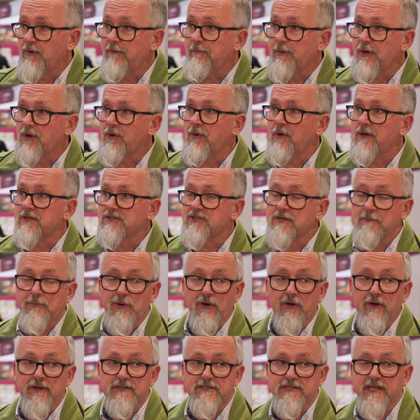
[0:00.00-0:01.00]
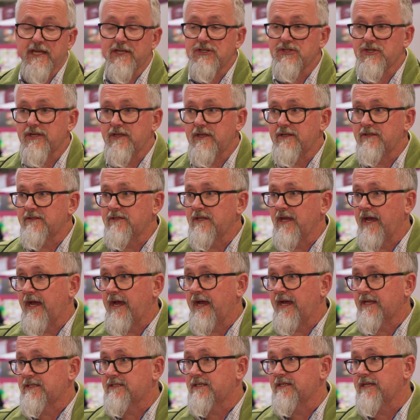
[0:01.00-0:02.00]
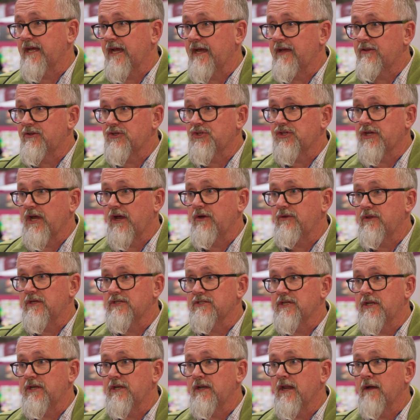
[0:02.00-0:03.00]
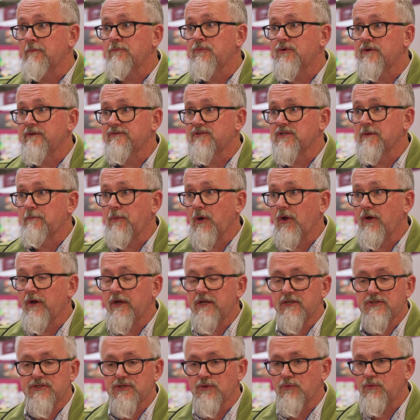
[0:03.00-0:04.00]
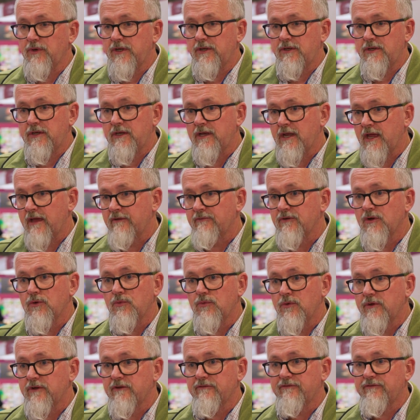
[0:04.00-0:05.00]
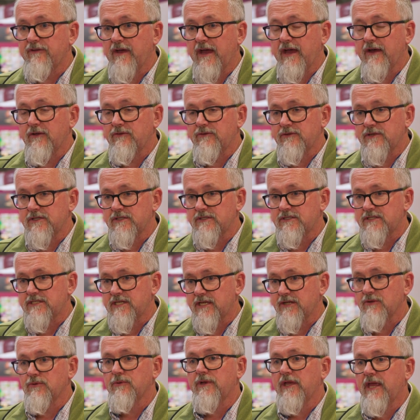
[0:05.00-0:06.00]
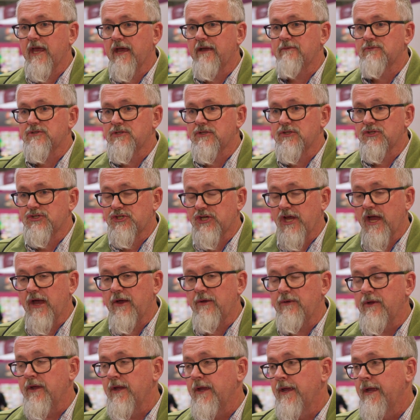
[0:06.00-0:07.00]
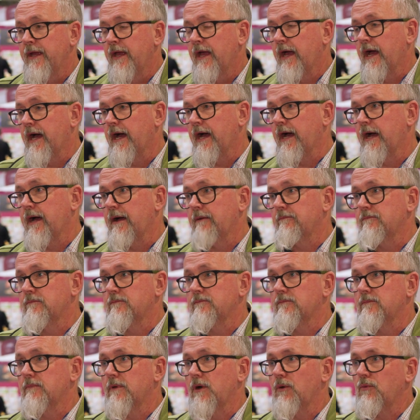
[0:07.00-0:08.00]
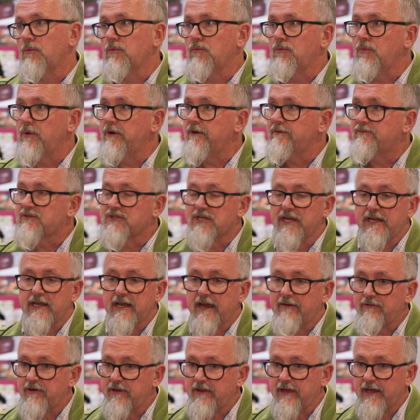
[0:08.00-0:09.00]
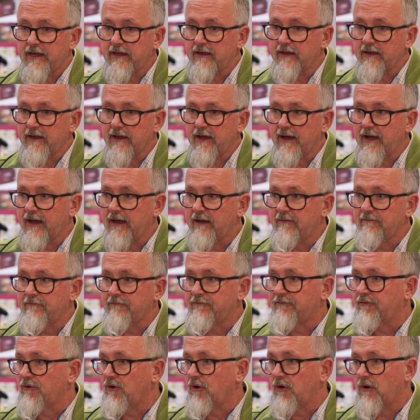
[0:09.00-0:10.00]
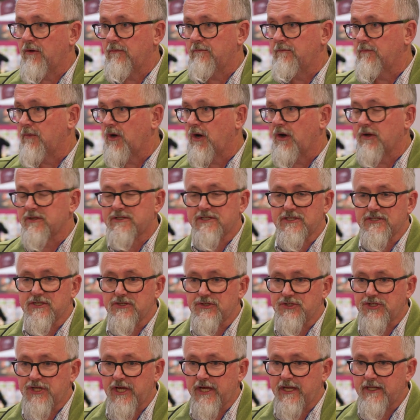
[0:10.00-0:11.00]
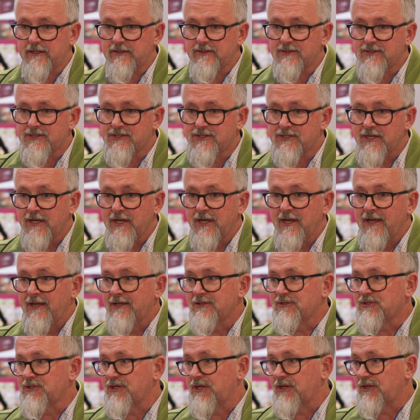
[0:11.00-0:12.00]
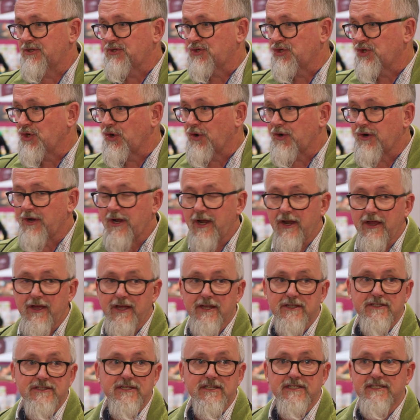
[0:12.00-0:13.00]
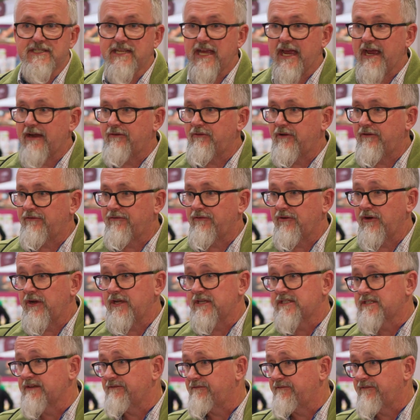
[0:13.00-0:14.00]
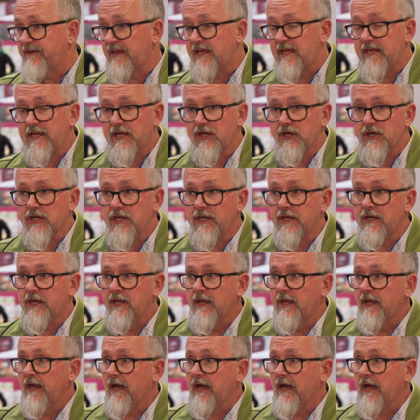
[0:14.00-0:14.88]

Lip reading: We've been quite surprised actually today at the show. There's a number of suppliers that we never would have found until we came to the show. We've seen everything from artisan gins to chocolate to dairy-free to vegan.